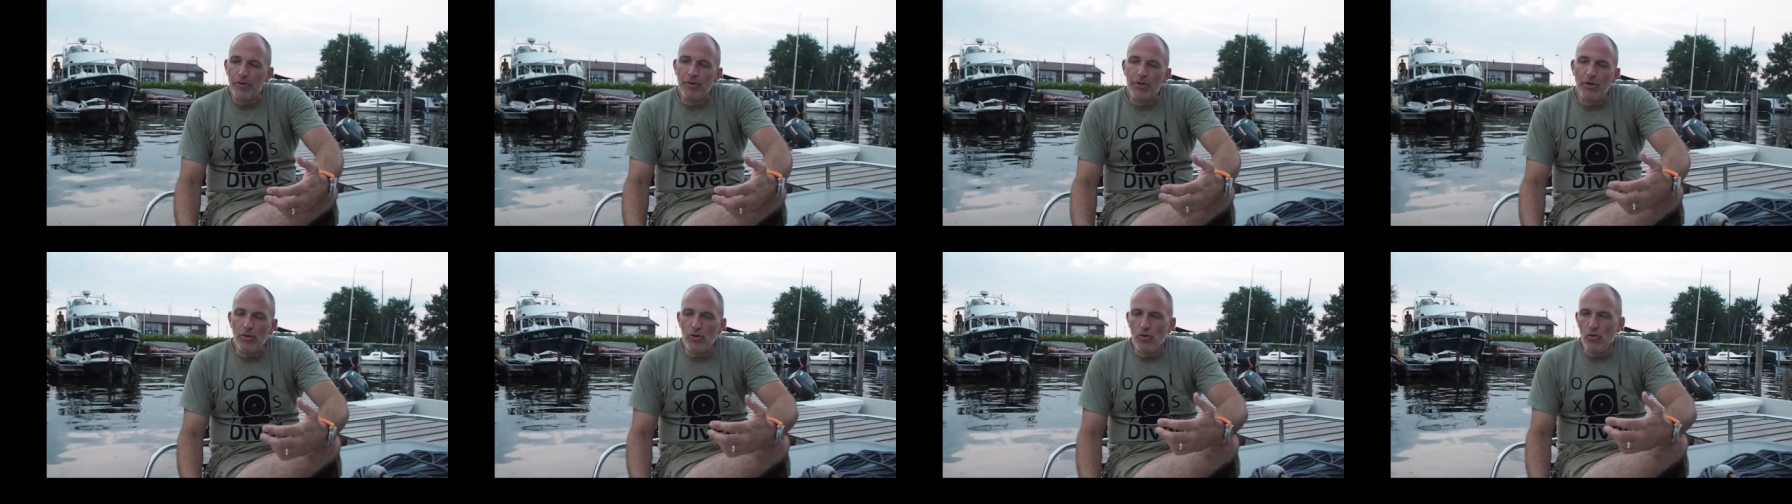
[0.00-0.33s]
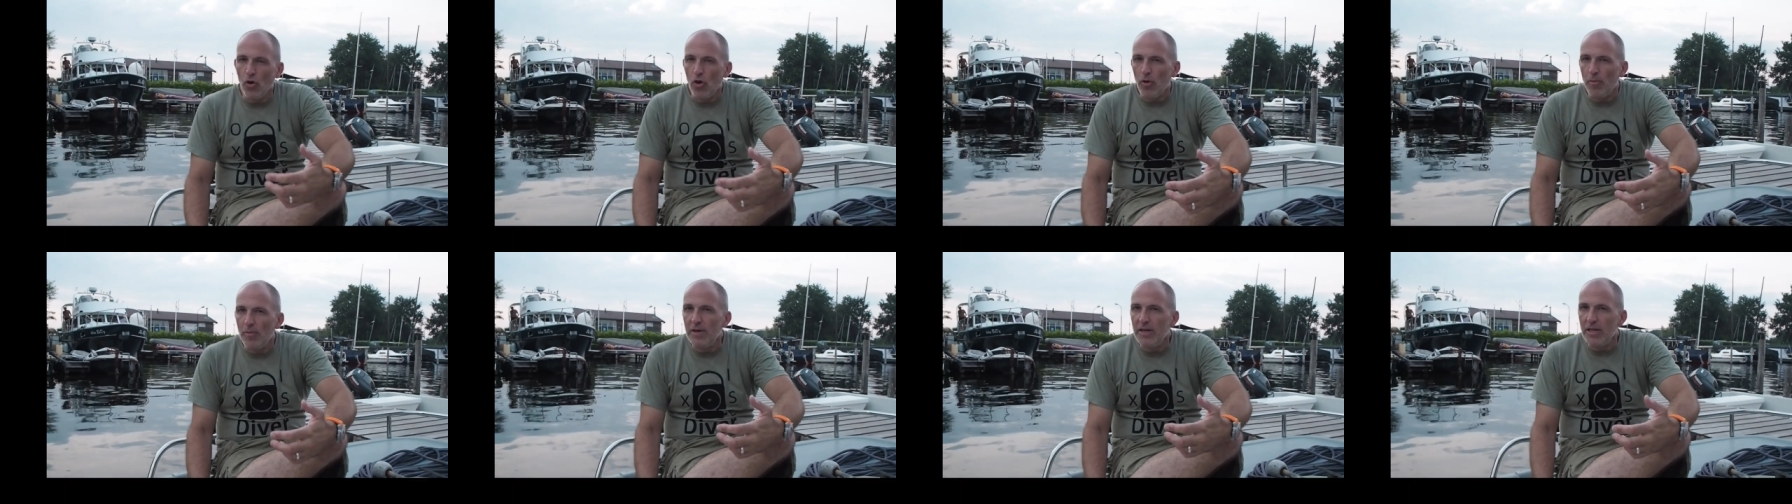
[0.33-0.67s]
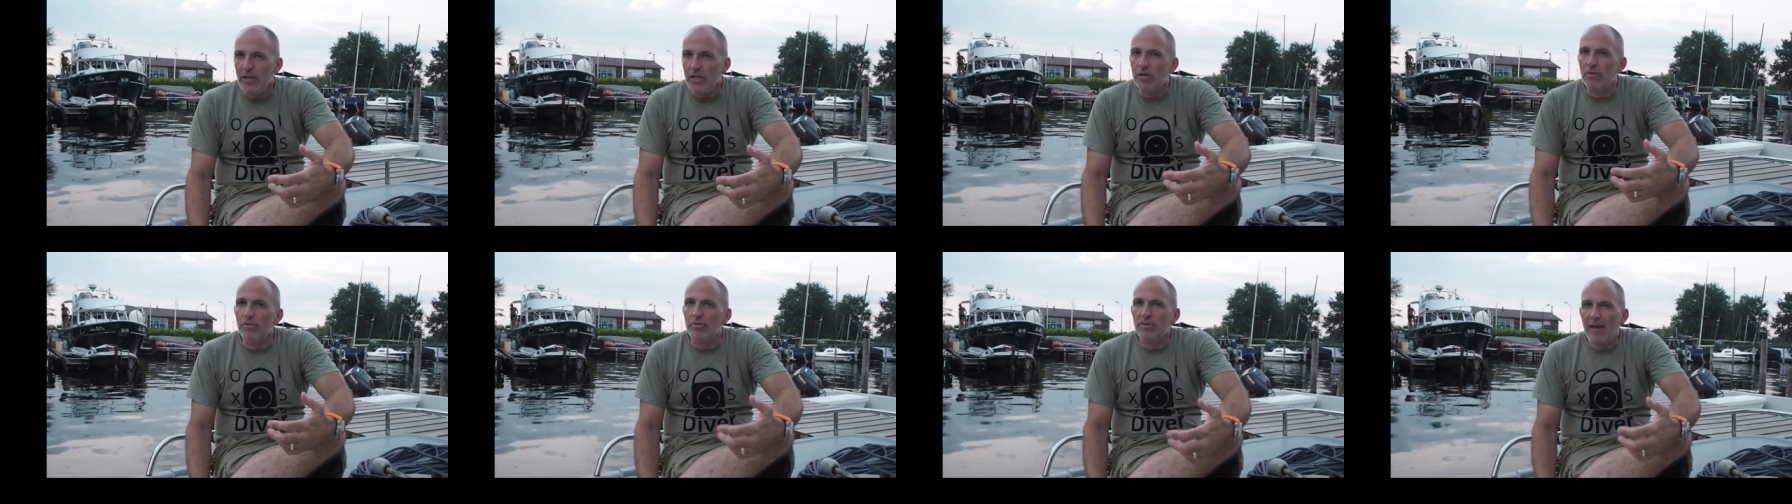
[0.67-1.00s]
you normally
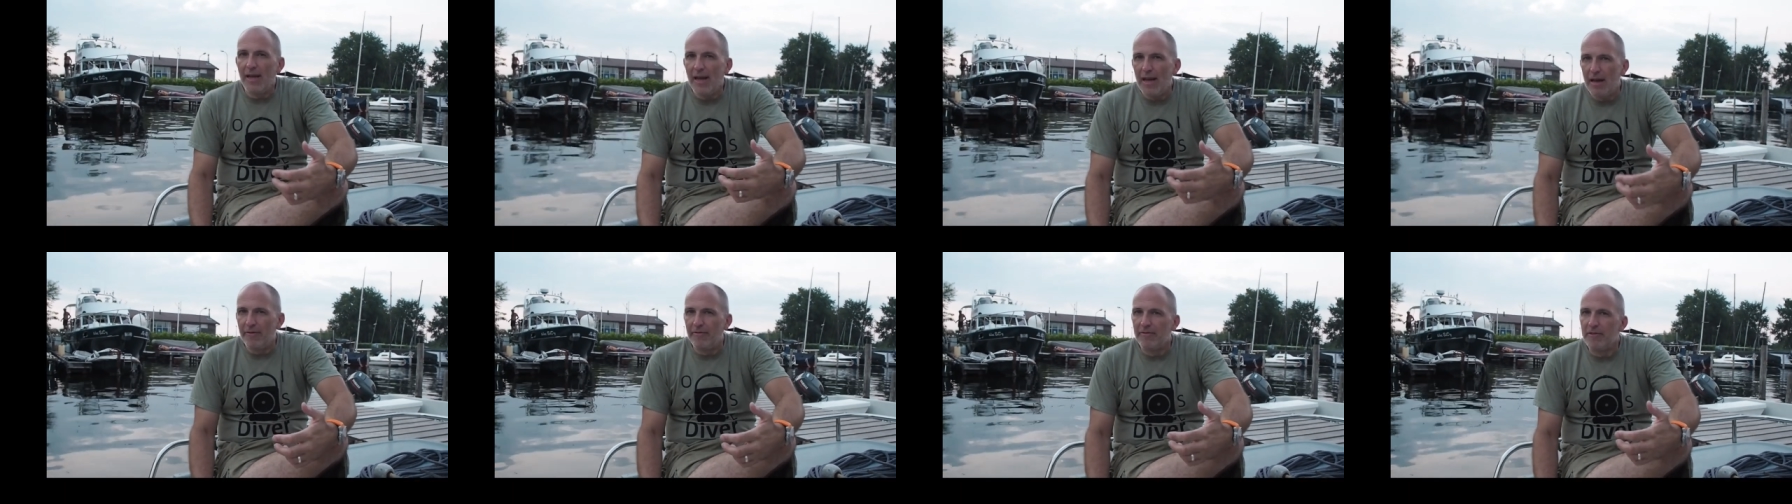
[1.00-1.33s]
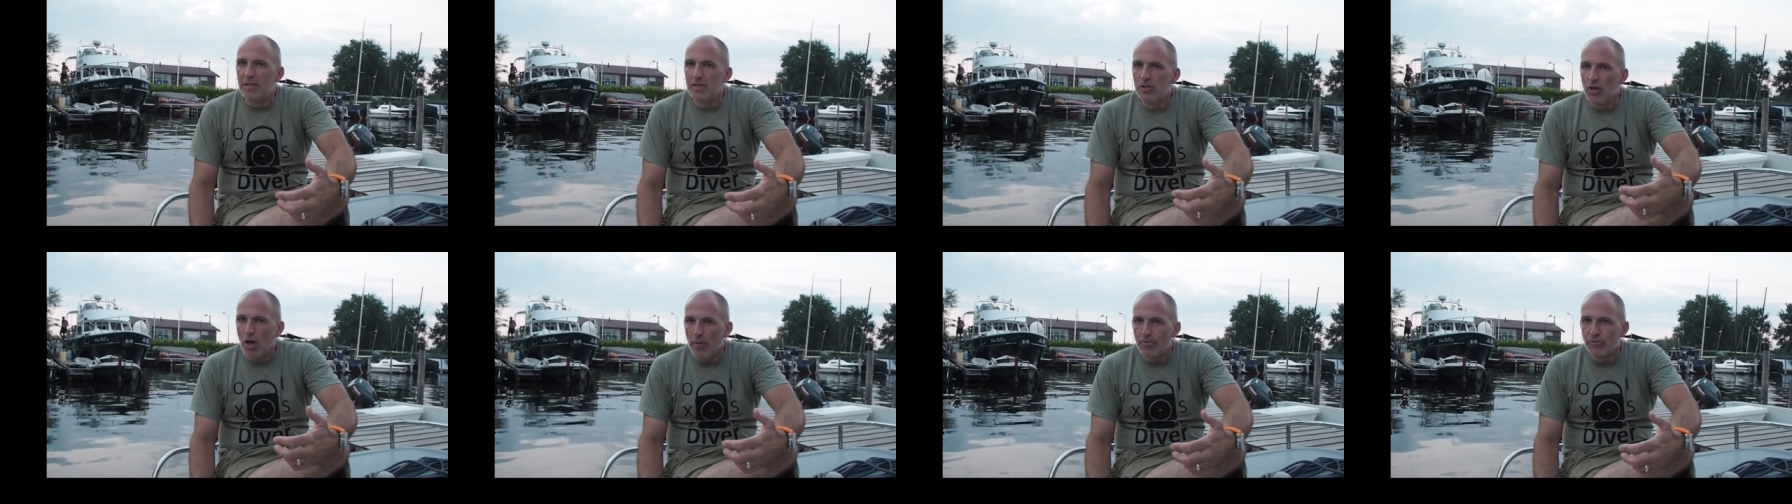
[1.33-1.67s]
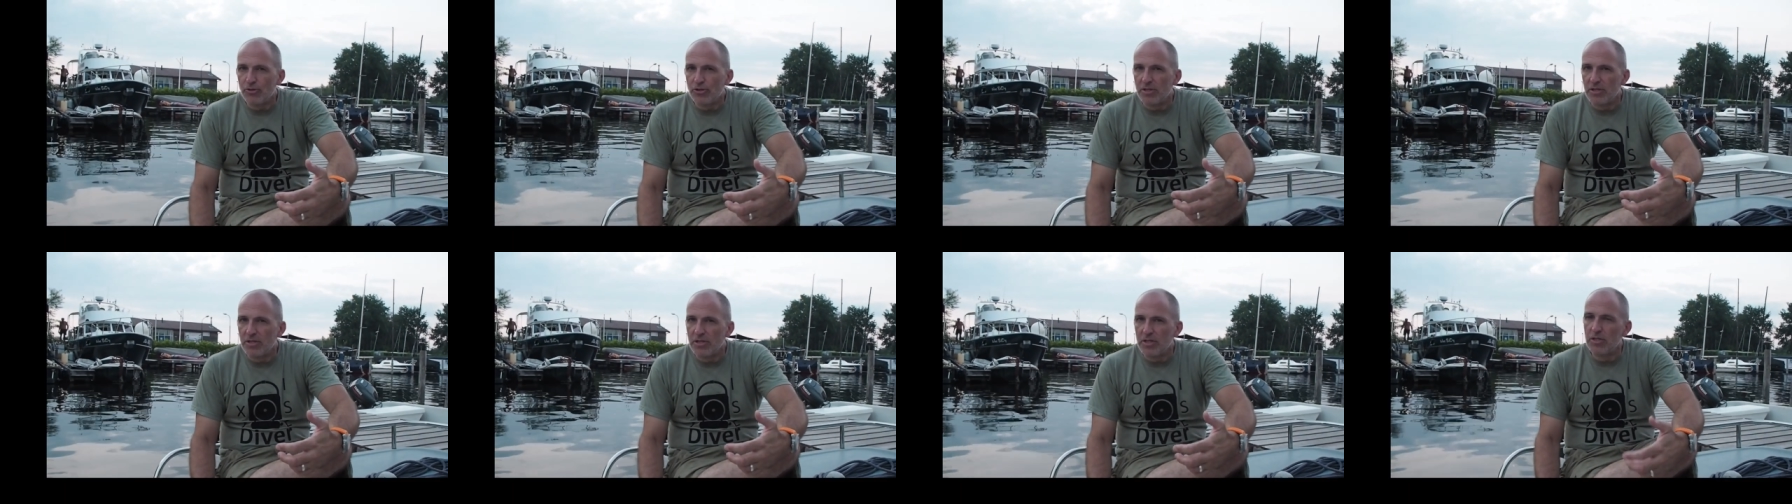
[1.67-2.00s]
don't have these options.